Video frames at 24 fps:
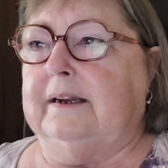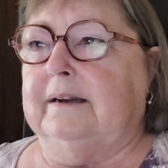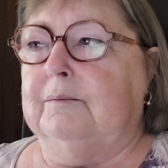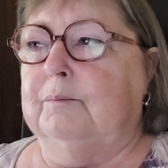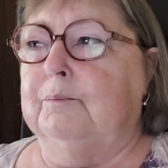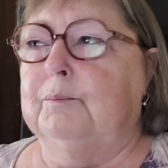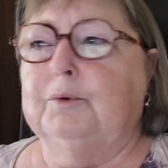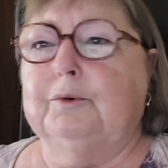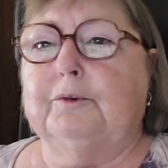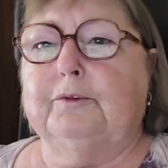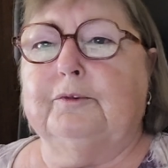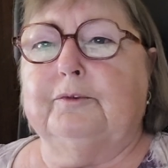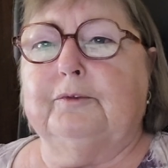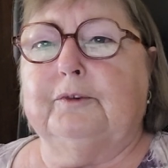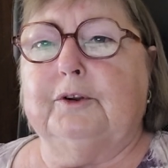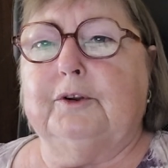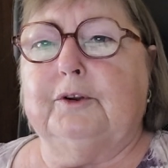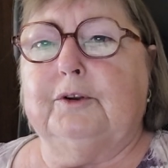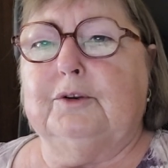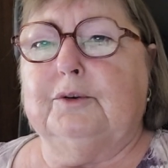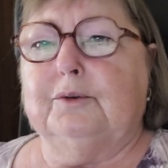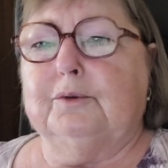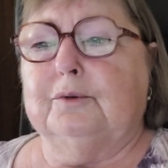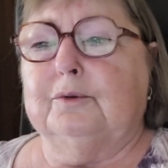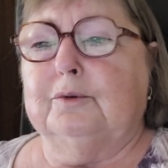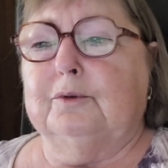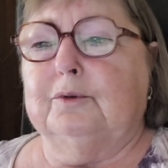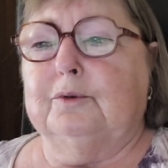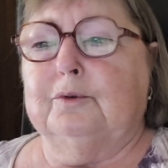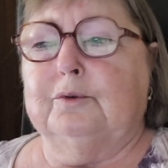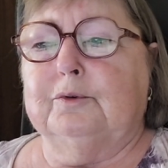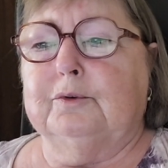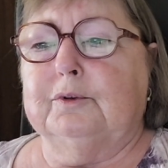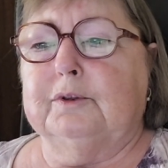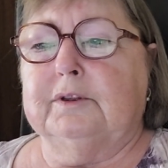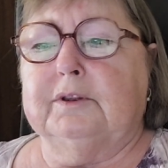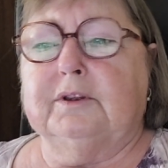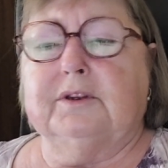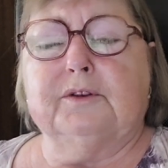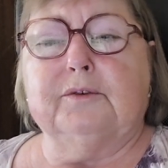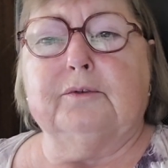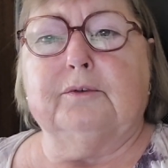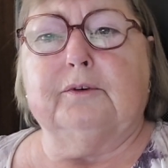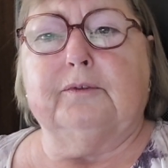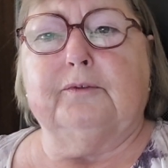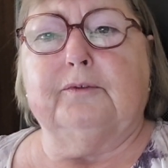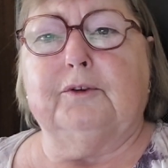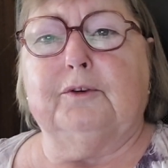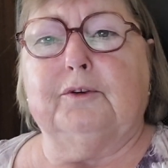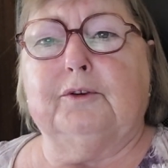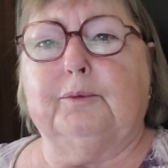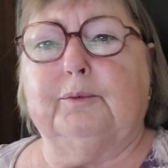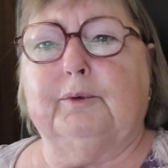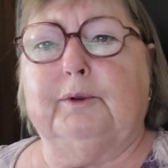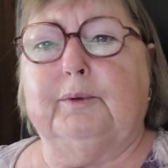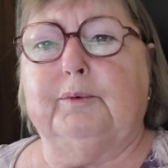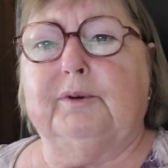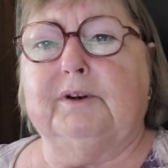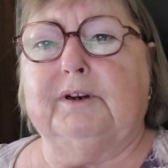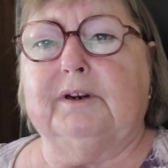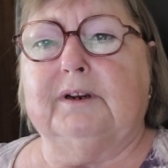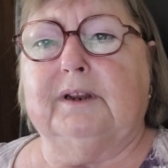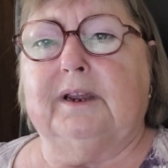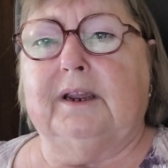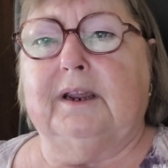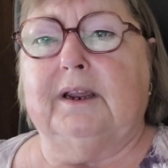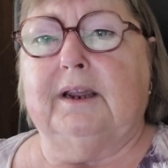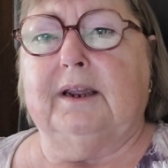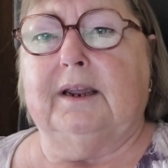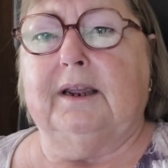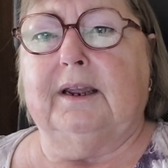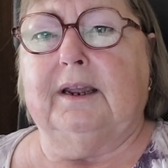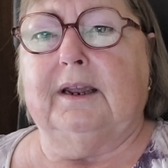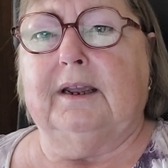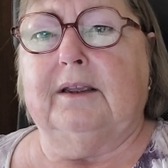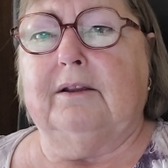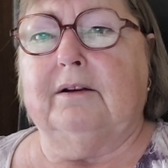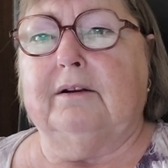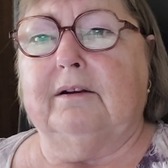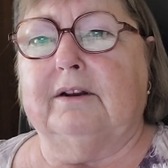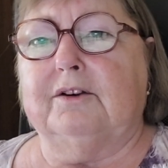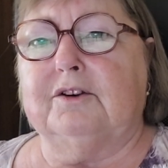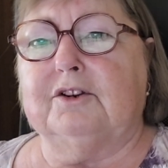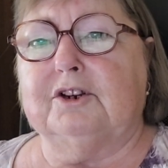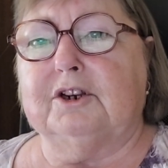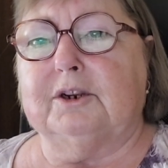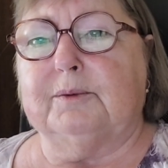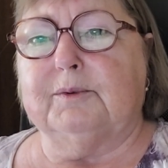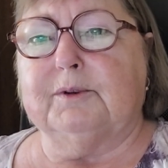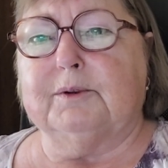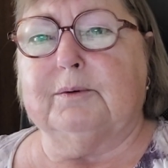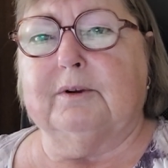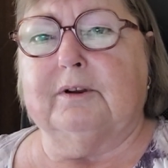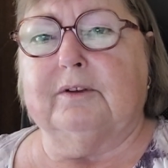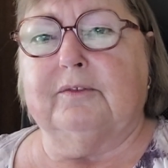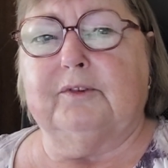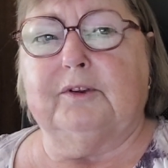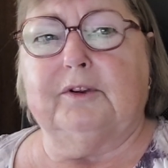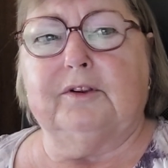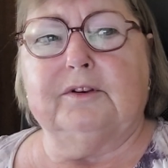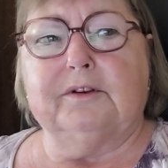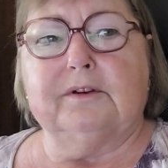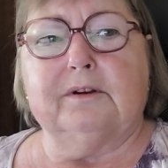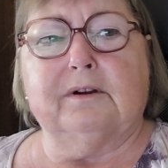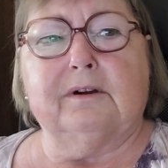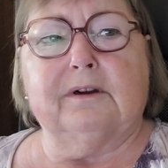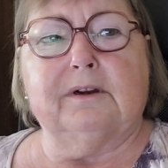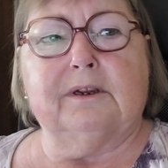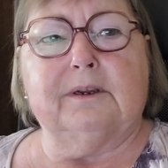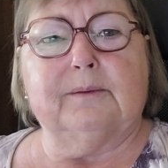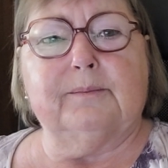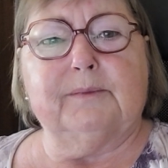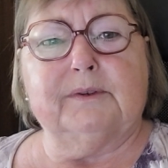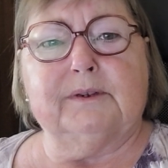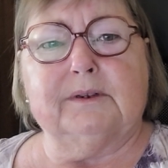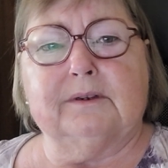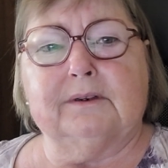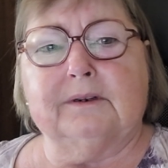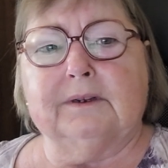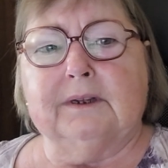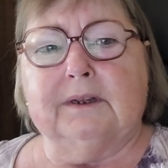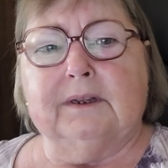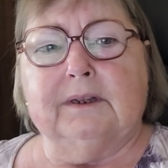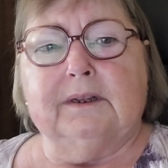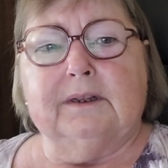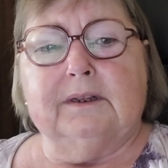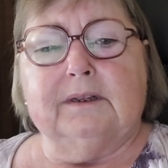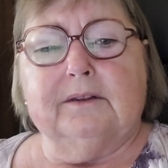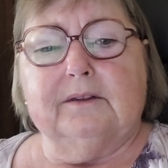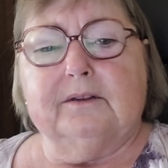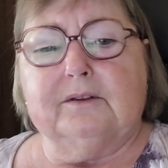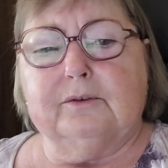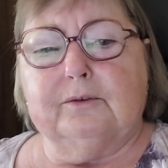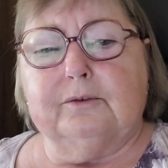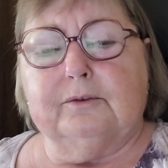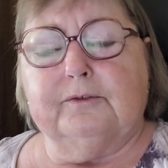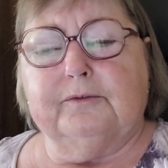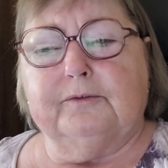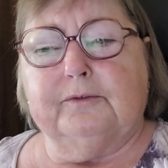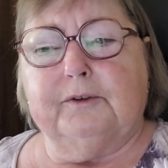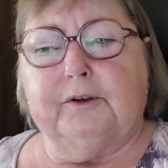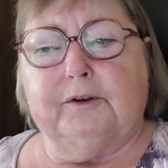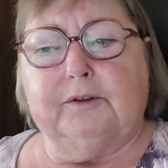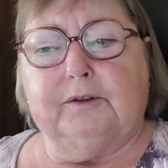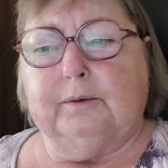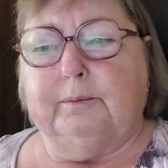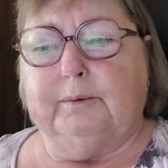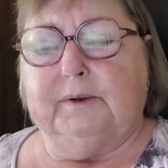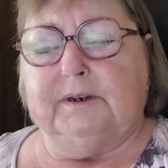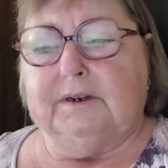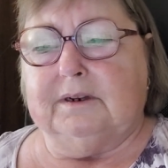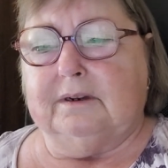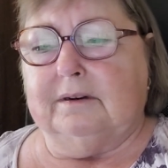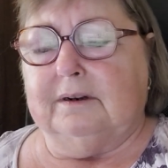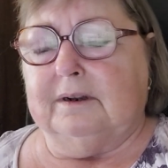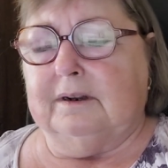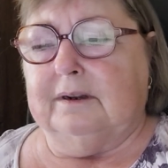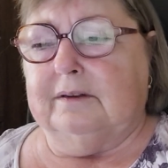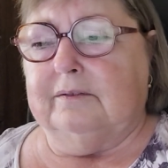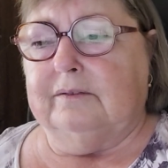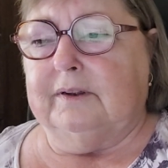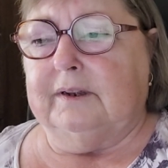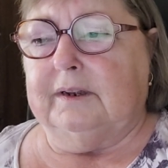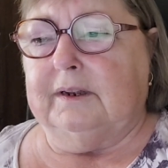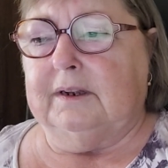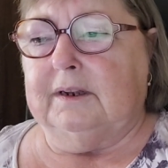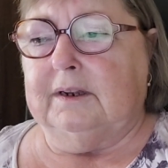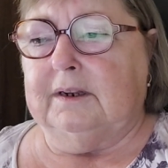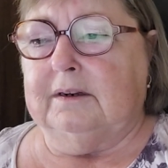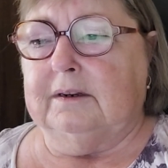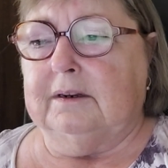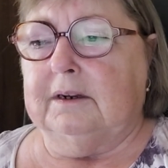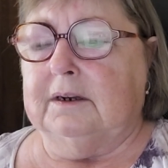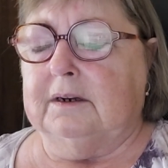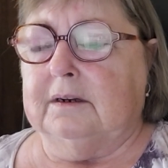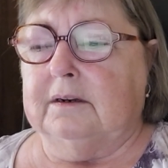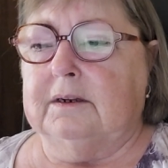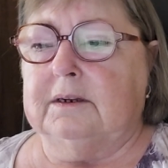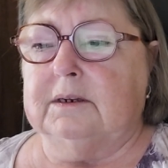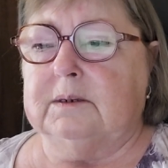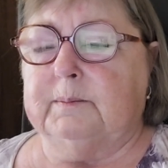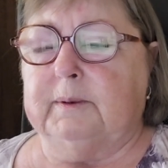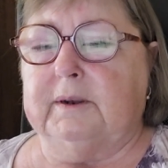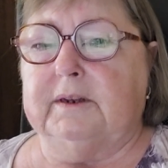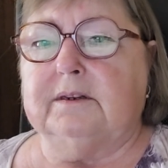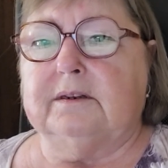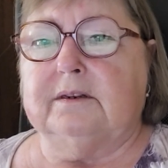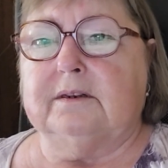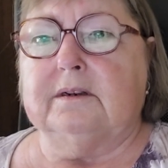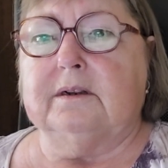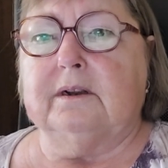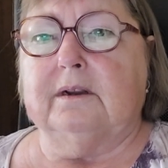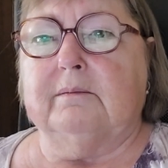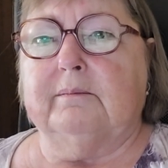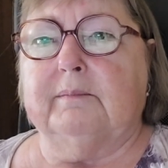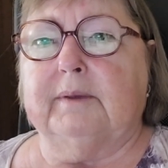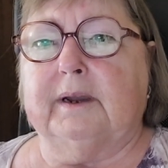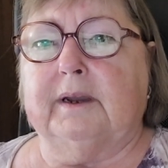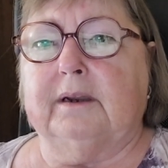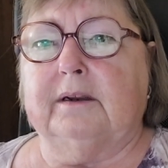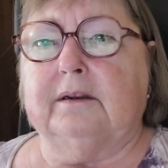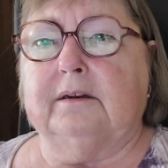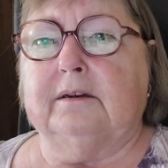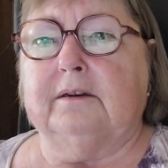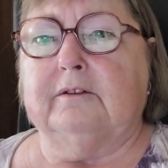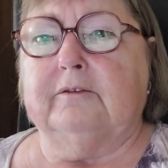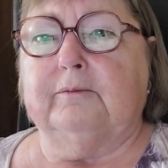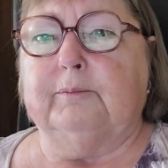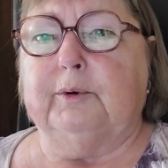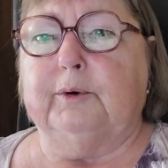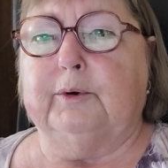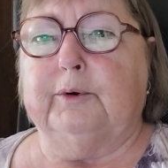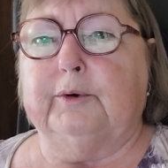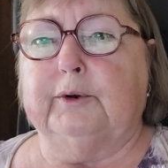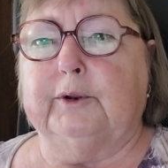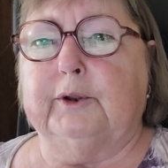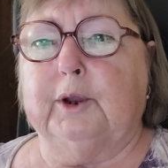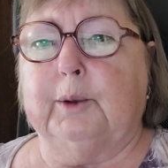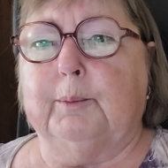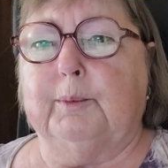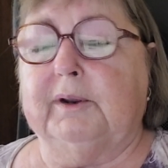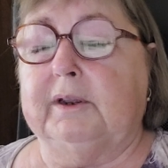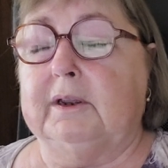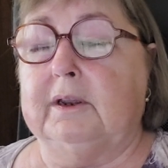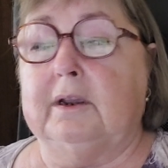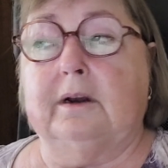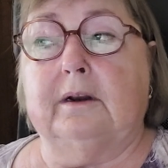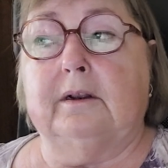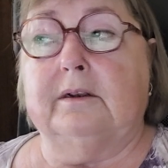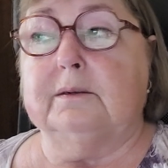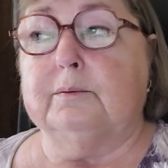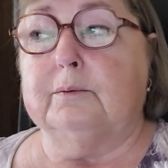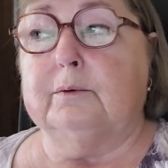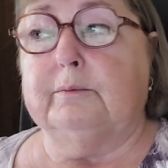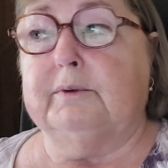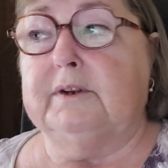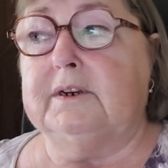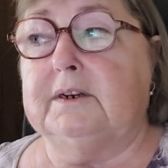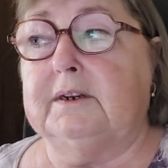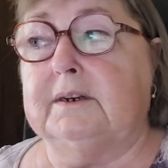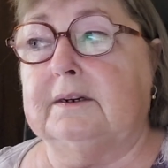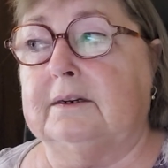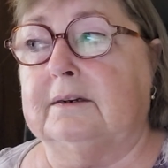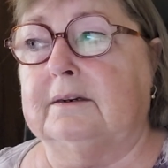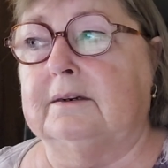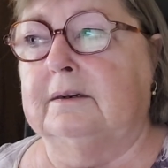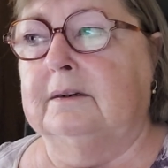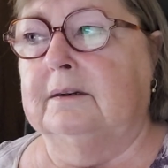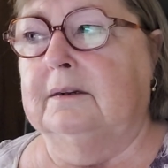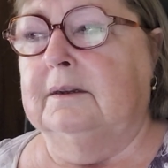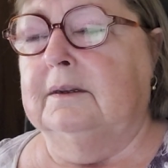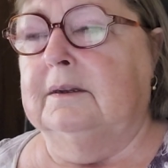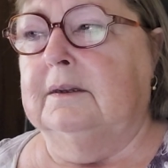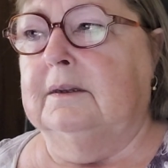more food, or the sort of food that we wouldn't eat here. Chips quite a few times, and the sort of food that we don't have here. And I expected to come back and have put on a couple of kilos. Well, we didn't,